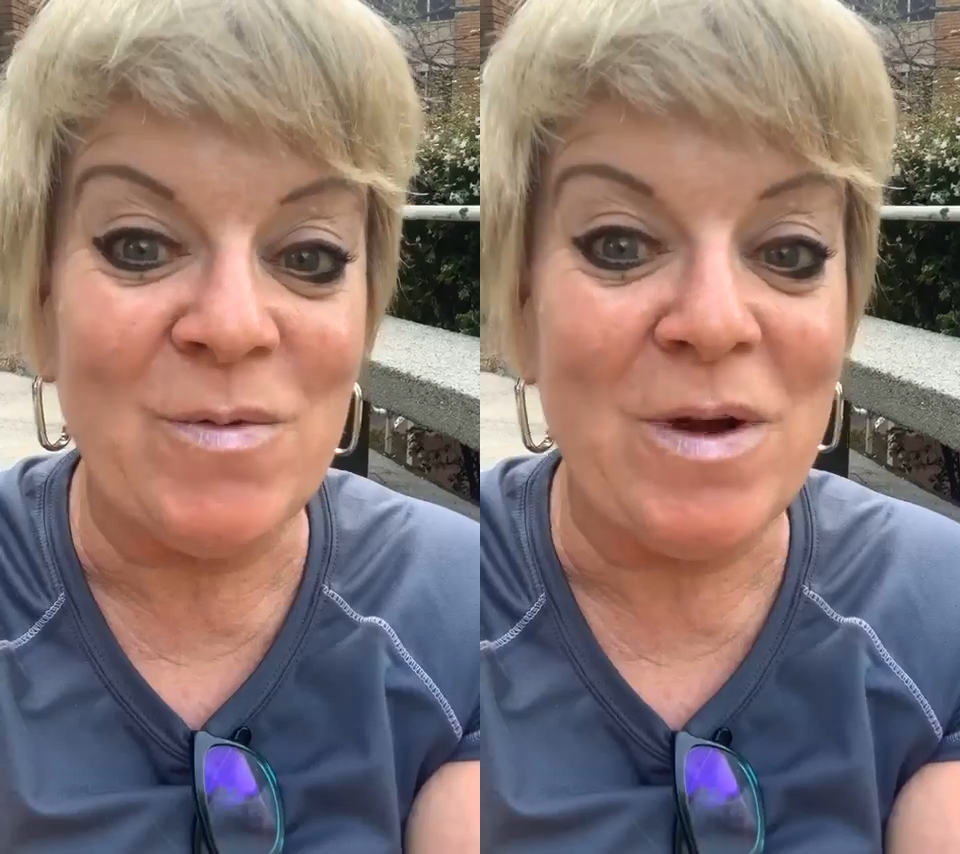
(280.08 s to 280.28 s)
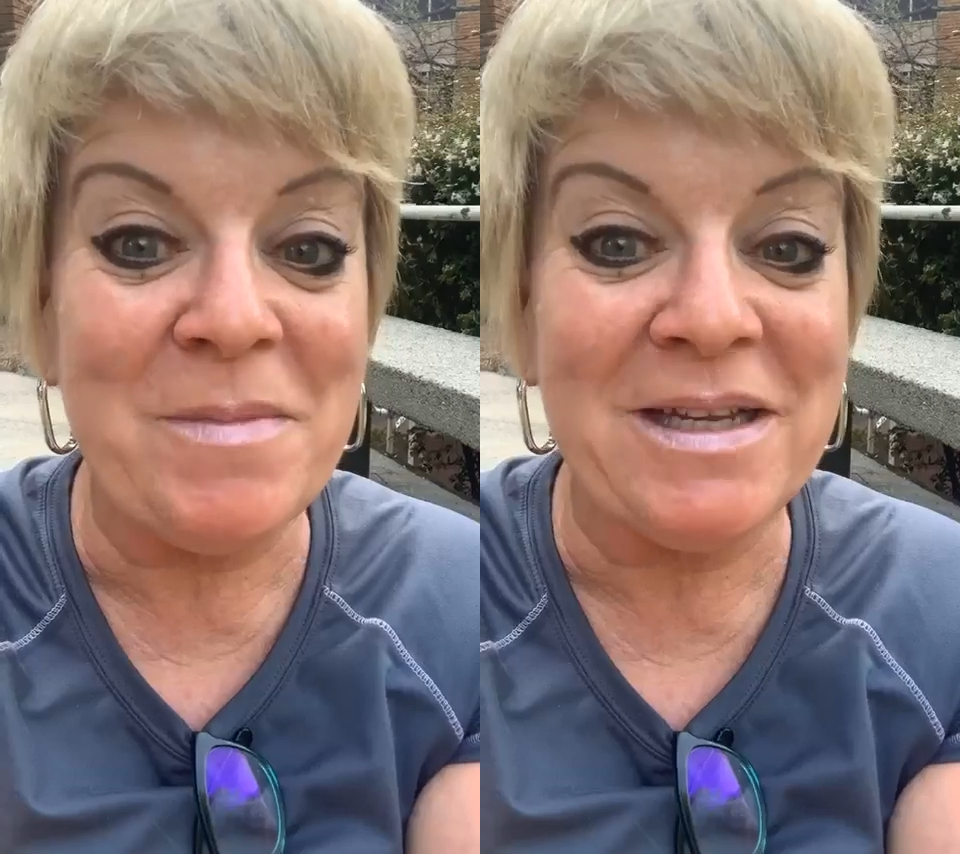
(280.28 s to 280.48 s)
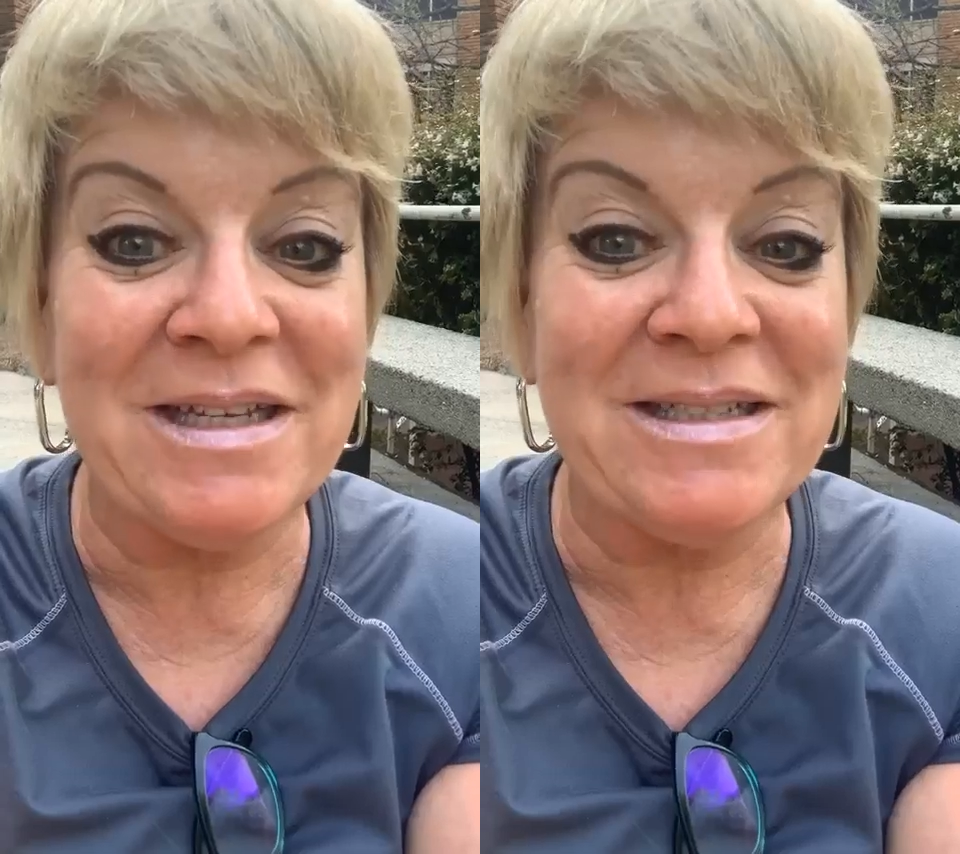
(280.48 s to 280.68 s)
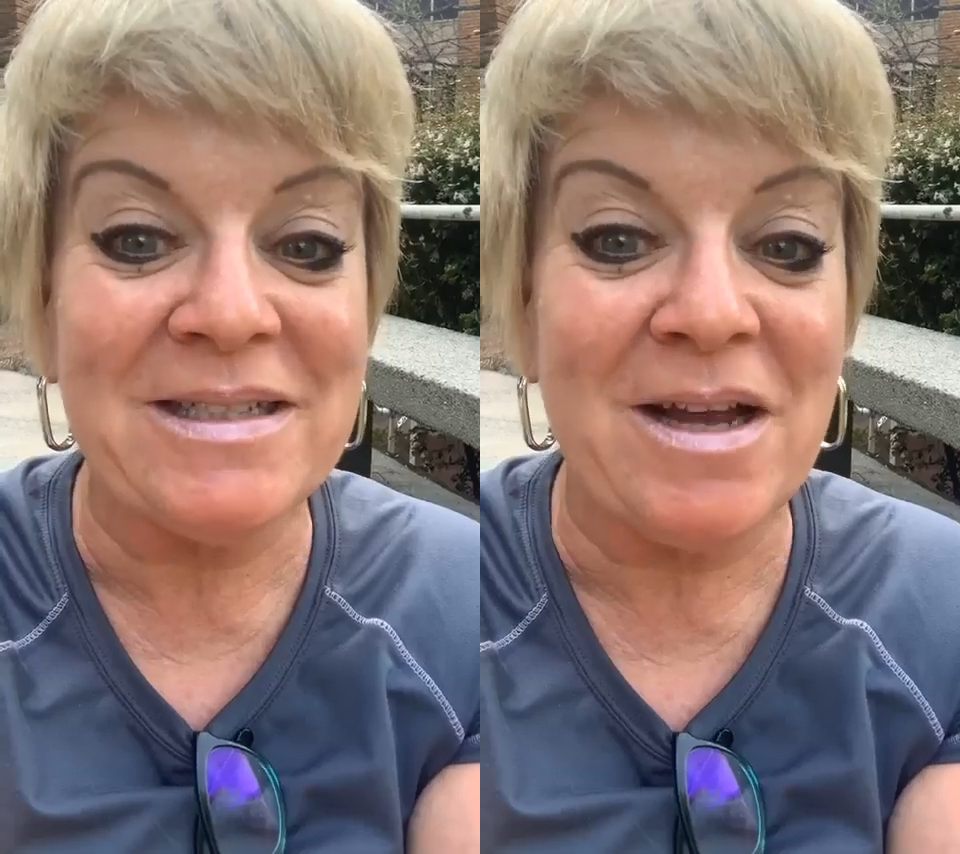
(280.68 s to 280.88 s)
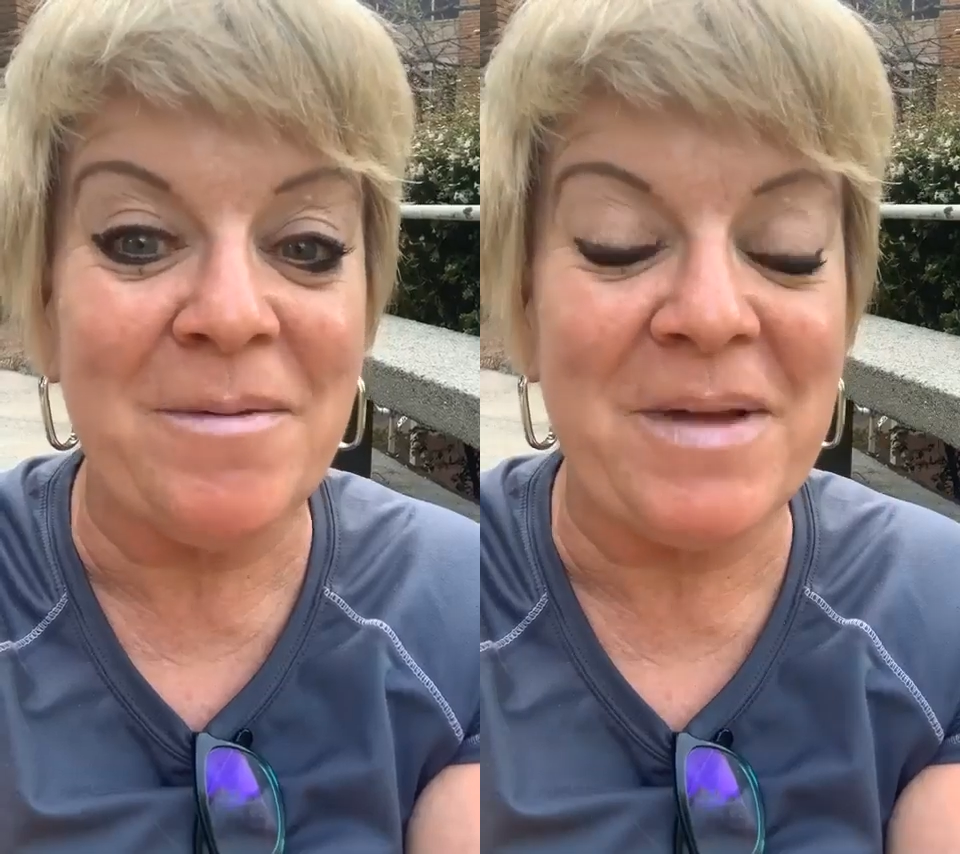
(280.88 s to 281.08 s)
And the woman
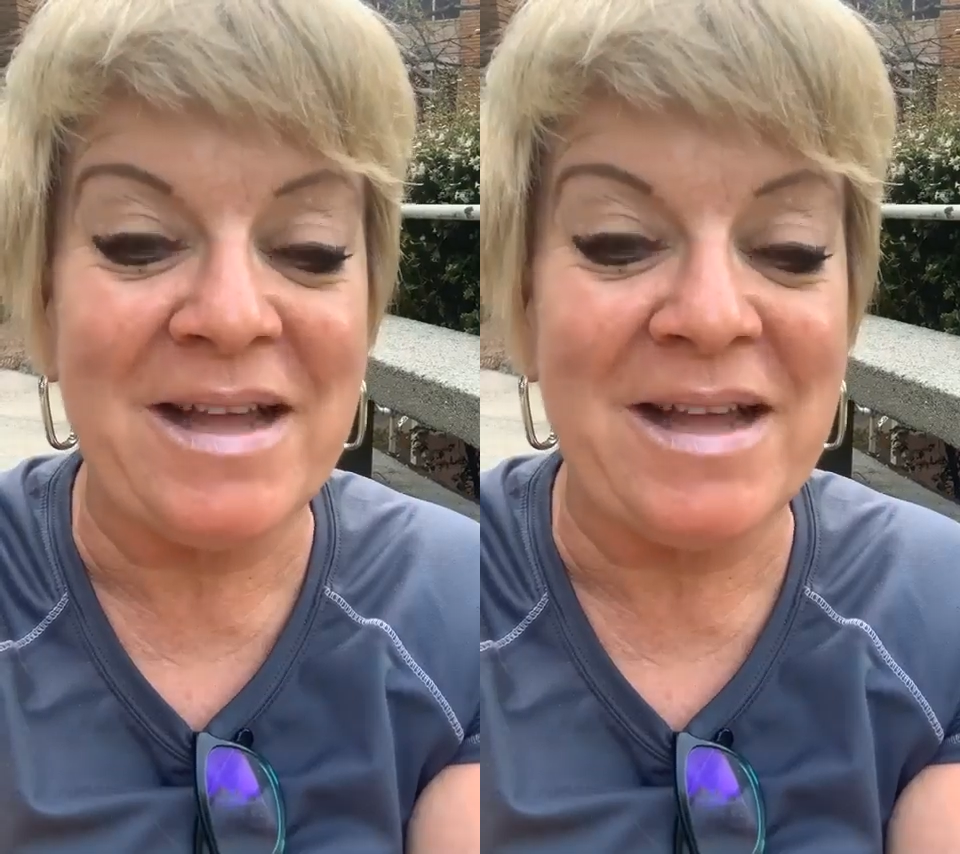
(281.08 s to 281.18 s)
gets up